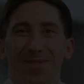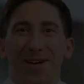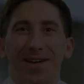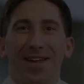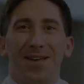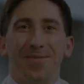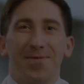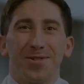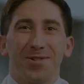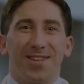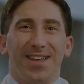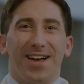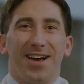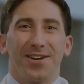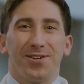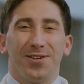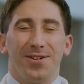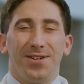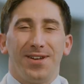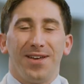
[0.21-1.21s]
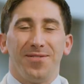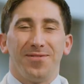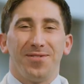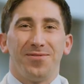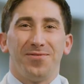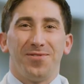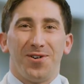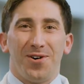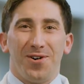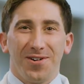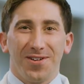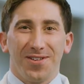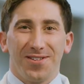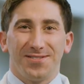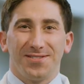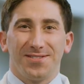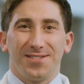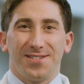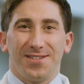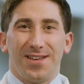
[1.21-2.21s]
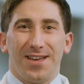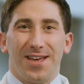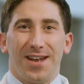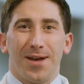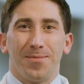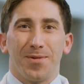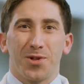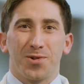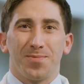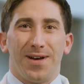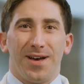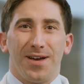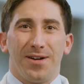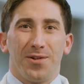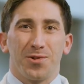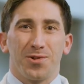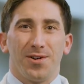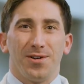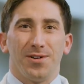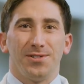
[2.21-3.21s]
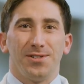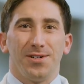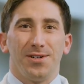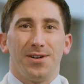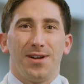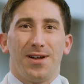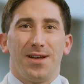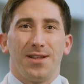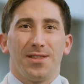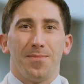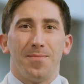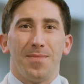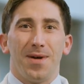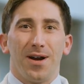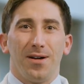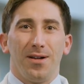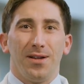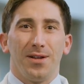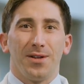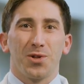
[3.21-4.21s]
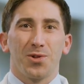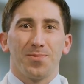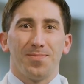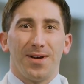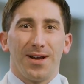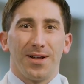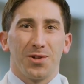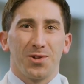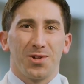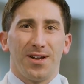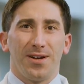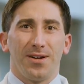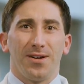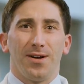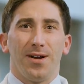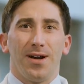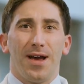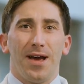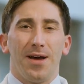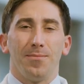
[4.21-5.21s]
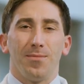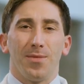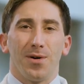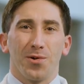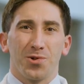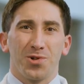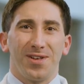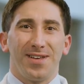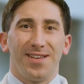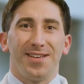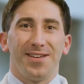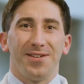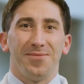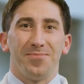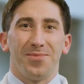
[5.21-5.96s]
My name is Dr. David Falk, and I'm a spinal surgeon at the Maryland Spine Center at Mercy in